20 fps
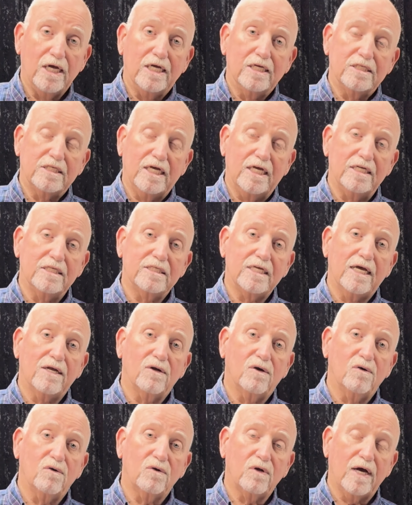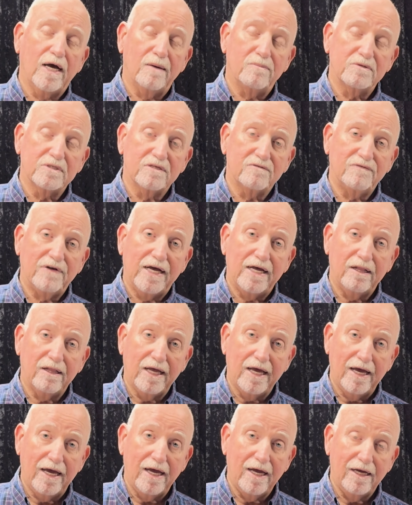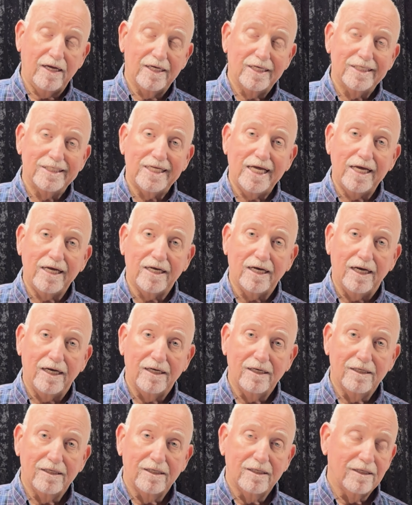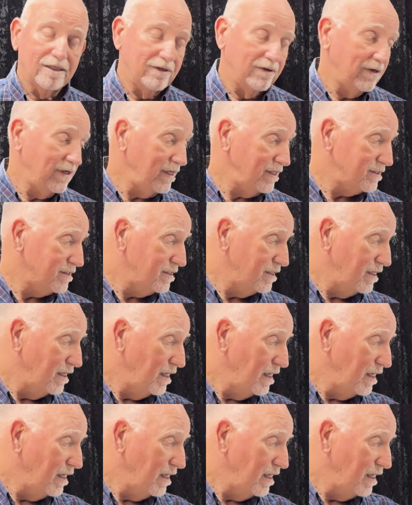Change that O to opposite vowel, A, tenga. There it is.